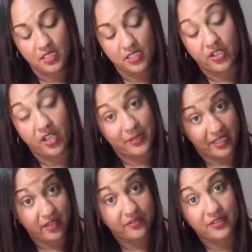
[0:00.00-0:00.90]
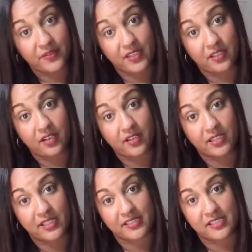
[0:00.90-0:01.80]
You're coming out of it, thank God. I
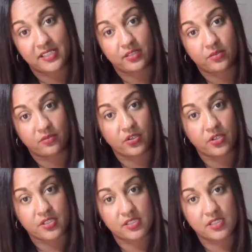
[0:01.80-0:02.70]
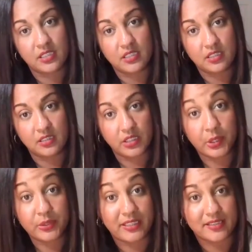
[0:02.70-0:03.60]
like to see it in reverse.
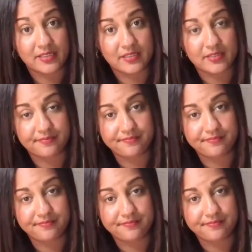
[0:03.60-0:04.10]
Loneliness.